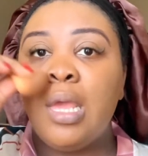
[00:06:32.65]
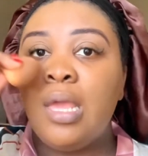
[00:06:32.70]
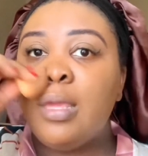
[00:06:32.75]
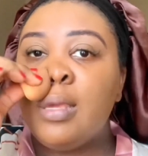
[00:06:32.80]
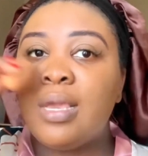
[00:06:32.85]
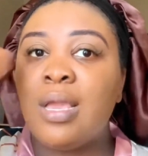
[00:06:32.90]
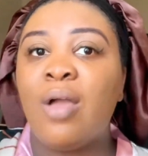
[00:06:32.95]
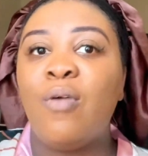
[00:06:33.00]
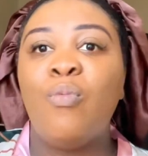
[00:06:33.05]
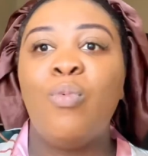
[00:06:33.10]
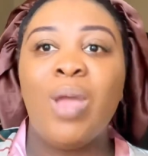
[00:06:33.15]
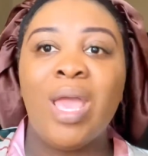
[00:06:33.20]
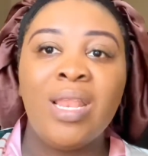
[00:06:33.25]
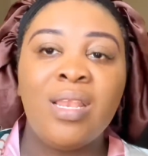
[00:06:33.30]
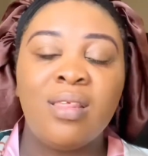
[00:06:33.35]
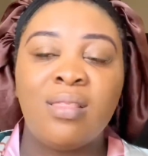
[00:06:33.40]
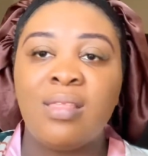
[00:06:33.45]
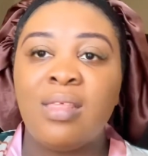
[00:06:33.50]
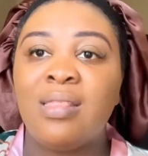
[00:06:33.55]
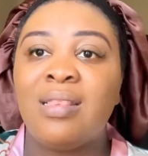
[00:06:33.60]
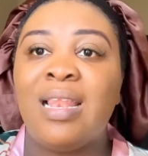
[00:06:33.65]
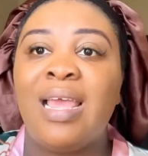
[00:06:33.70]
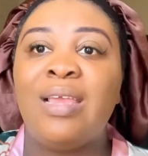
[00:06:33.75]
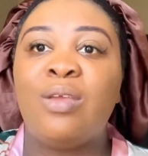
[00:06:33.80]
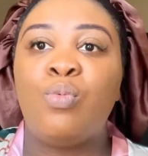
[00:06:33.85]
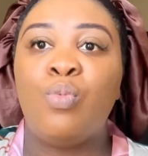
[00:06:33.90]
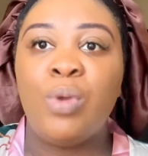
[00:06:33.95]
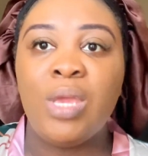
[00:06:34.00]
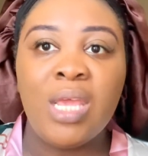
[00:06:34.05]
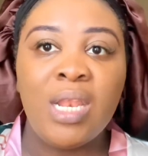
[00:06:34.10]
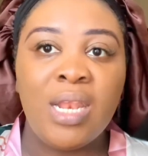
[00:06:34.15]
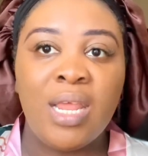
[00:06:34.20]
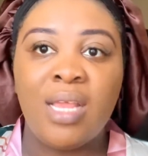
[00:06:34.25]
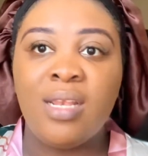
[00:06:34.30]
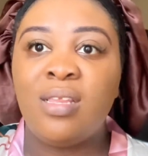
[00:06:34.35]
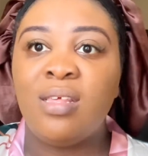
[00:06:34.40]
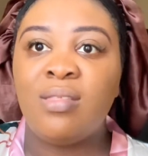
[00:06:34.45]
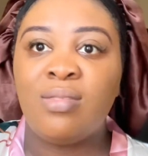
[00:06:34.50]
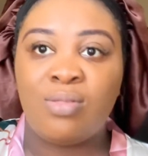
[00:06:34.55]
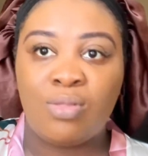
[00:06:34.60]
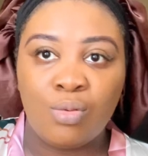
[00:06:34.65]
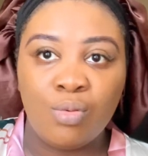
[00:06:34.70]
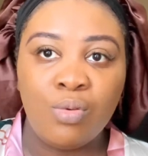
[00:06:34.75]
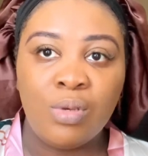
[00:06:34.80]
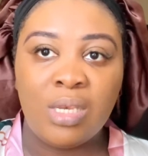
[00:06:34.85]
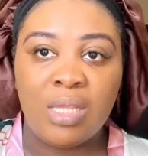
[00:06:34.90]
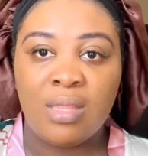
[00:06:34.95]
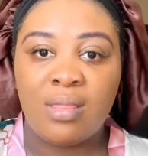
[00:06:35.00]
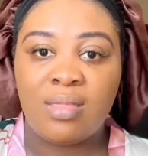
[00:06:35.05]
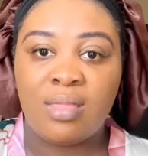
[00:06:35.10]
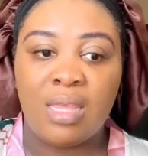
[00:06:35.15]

you can wear these things like we ladies do these